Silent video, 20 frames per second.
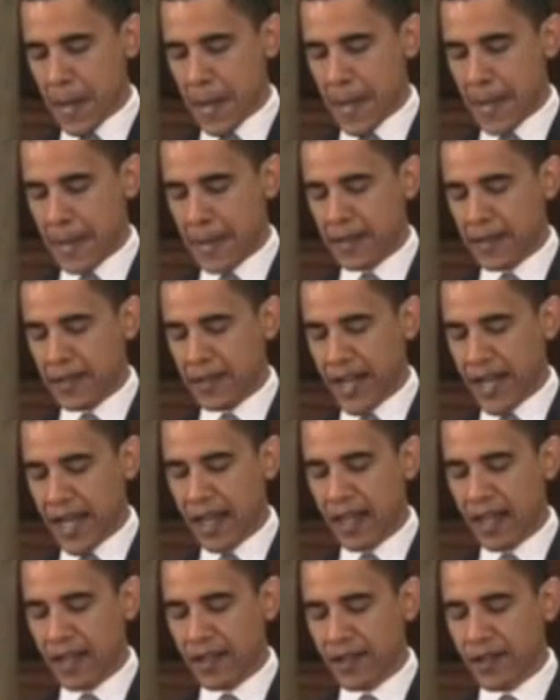to
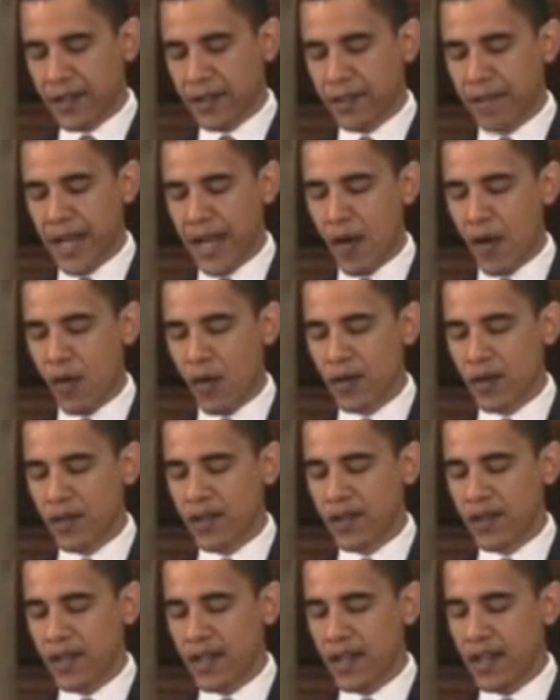challenge powers
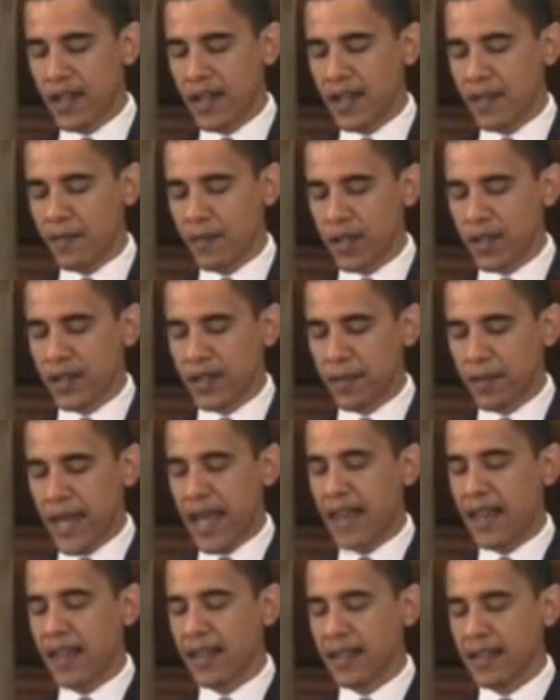and
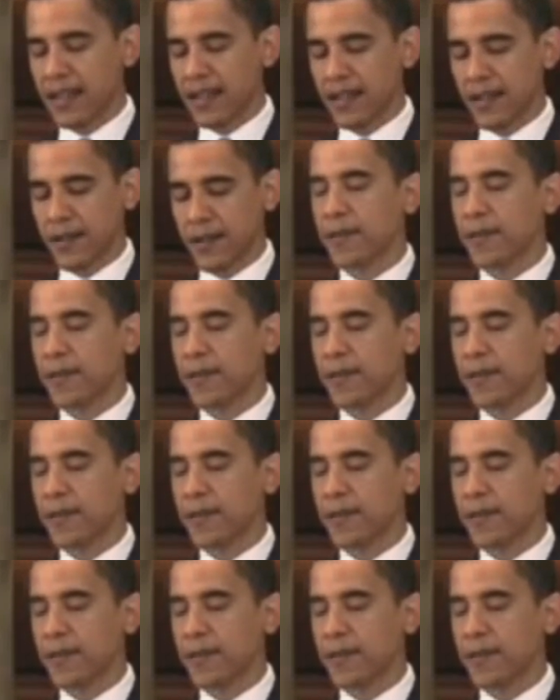principalities.